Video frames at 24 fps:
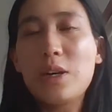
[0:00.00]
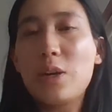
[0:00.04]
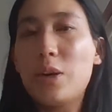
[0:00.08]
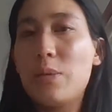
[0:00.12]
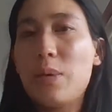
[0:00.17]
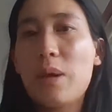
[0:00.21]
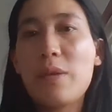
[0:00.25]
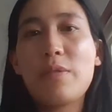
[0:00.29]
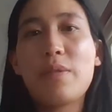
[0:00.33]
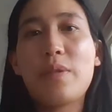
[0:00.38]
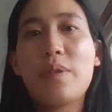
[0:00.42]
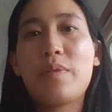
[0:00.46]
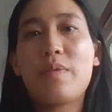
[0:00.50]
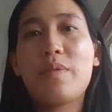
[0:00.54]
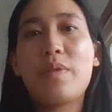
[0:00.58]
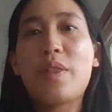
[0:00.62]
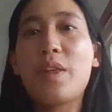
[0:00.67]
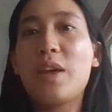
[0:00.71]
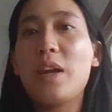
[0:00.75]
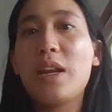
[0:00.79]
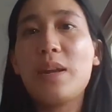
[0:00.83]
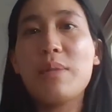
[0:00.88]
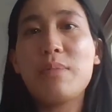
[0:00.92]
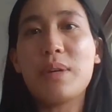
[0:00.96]
maybe even
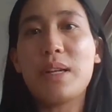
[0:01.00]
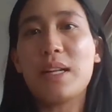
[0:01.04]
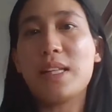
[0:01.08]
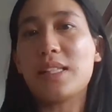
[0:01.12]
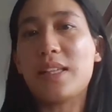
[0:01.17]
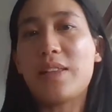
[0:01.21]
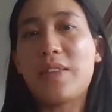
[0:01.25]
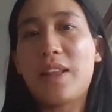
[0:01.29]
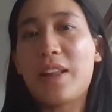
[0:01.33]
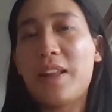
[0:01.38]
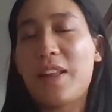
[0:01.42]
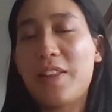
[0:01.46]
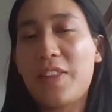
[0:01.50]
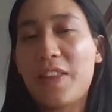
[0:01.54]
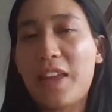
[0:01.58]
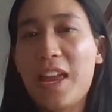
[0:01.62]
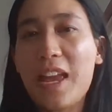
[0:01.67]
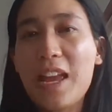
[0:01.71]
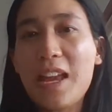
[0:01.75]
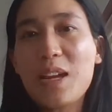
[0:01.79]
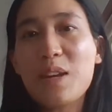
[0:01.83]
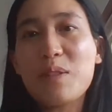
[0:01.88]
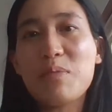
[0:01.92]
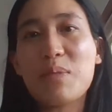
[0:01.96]
30 minutes, and then at the
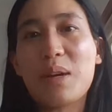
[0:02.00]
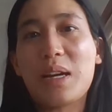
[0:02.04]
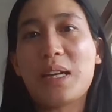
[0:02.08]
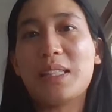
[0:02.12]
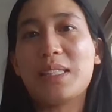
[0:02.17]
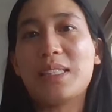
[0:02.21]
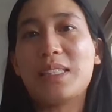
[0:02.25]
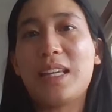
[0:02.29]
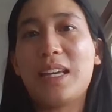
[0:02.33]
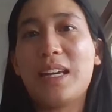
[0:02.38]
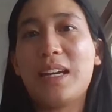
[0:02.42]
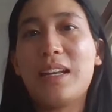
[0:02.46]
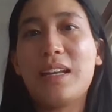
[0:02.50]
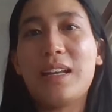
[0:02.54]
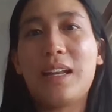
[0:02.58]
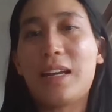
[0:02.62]
end of my set,